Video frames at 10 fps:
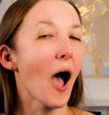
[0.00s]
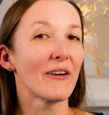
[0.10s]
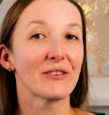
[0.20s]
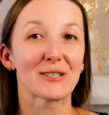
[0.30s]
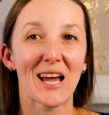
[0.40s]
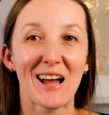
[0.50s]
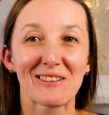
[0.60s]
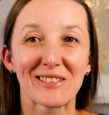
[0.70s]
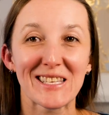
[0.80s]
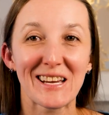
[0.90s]
a few
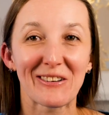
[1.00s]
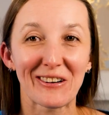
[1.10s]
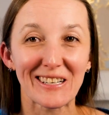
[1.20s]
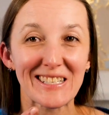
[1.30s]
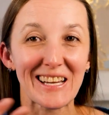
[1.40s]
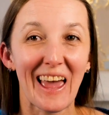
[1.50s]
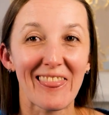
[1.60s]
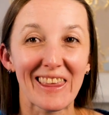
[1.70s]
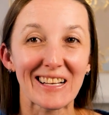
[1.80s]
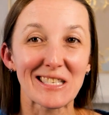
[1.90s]
times in order to
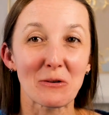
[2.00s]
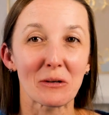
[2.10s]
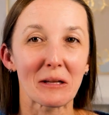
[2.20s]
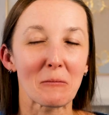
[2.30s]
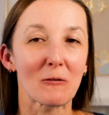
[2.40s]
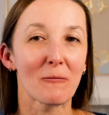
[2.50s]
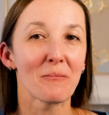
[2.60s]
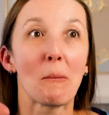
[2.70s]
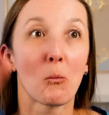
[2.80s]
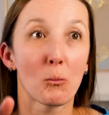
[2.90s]
get things to really move.
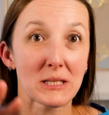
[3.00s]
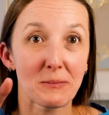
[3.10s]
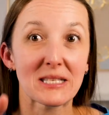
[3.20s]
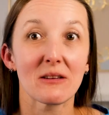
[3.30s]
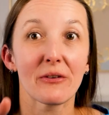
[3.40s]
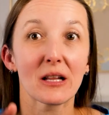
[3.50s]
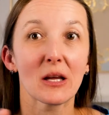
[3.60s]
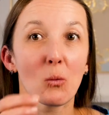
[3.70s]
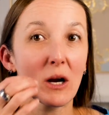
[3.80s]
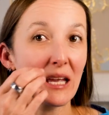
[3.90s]
I'm specifically
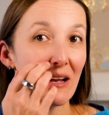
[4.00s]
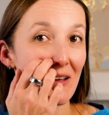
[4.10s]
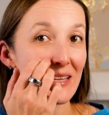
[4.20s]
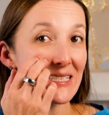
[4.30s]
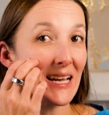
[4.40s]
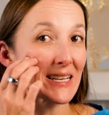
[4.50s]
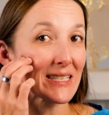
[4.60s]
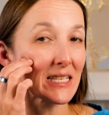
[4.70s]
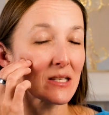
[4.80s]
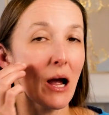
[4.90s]
working on the
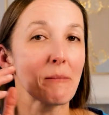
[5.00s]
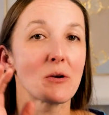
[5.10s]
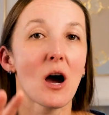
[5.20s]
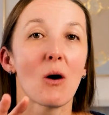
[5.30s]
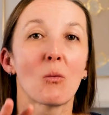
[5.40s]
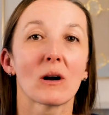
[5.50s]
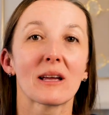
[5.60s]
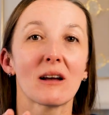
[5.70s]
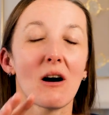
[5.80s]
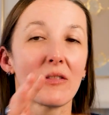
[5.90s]
sinuses. I'm not
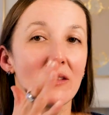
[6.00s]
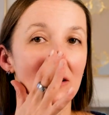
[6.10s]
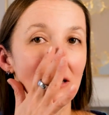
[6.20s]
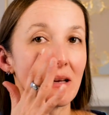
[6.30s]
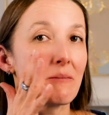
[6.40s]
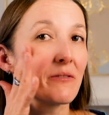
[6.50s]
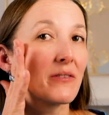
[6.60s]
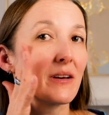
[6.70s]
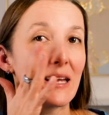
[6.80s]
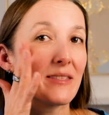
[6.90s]
working on the lymph
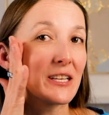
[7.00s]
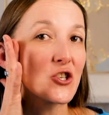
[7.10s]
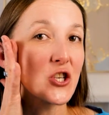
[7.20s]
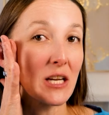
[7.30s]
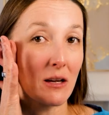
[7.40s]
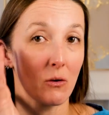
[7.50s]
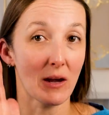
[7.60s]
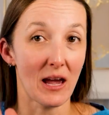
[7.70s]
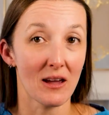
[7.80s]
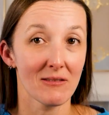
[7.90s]
in the cheek,
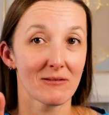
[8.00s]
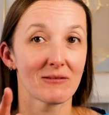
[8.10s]
okay?